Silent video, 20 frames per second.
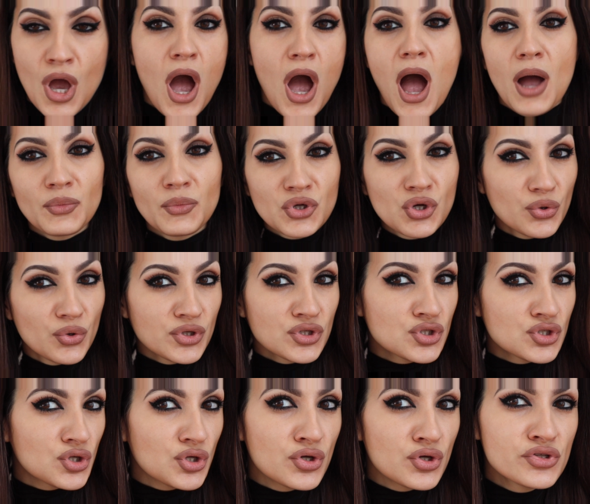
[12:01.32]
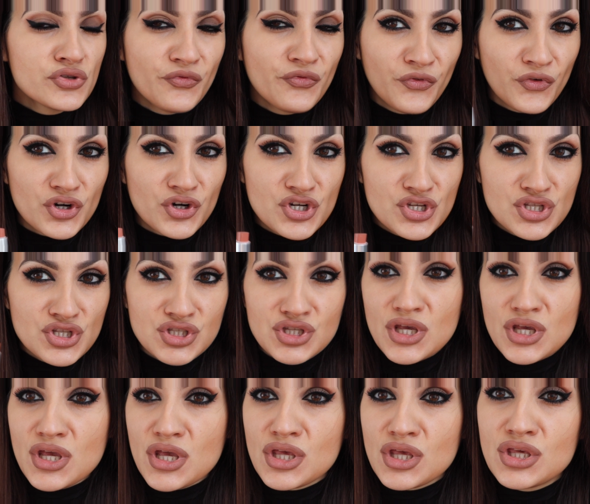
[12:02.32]
I'm going to use first
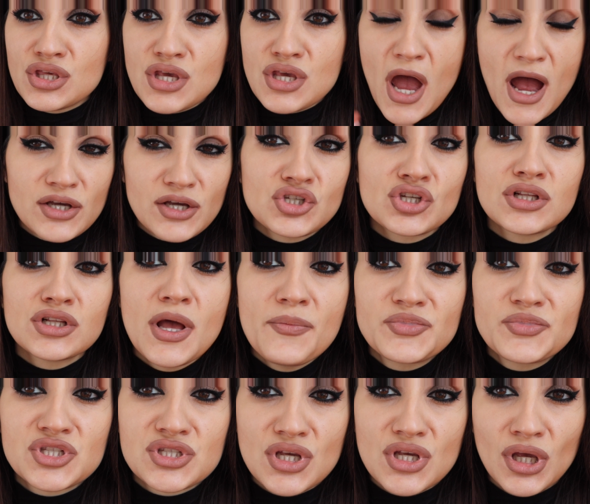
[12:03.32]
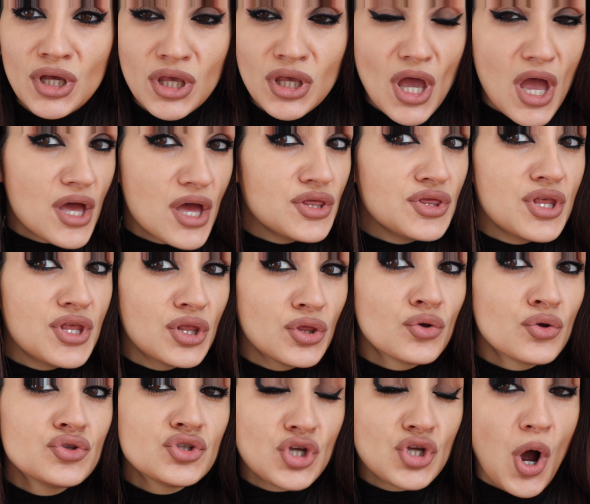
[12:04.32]
the Yash lipstick and then
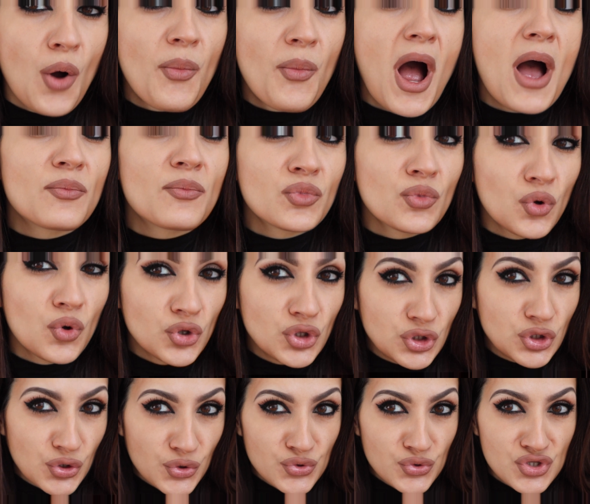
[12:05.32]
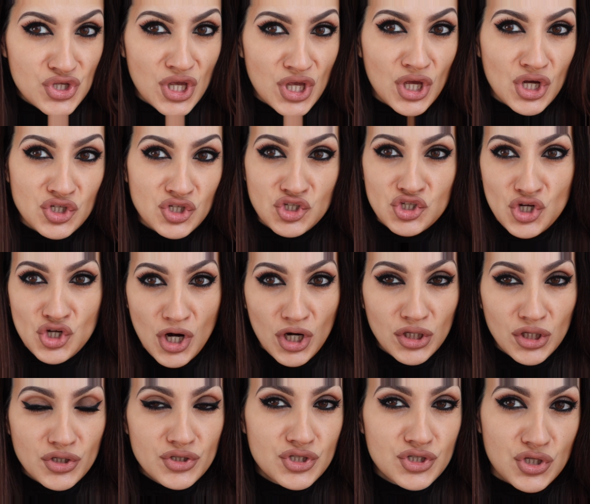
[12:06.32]
on top I'm using a
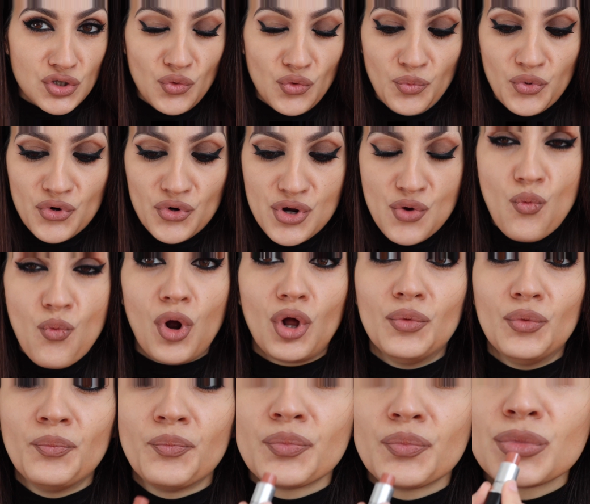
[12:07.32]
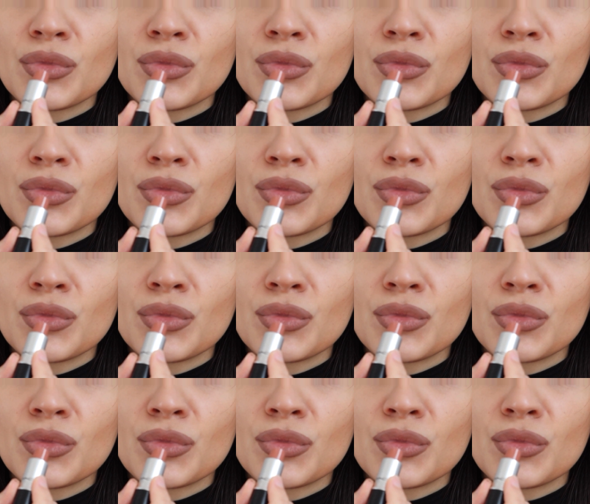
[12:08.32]
Charlotte Tilbury one.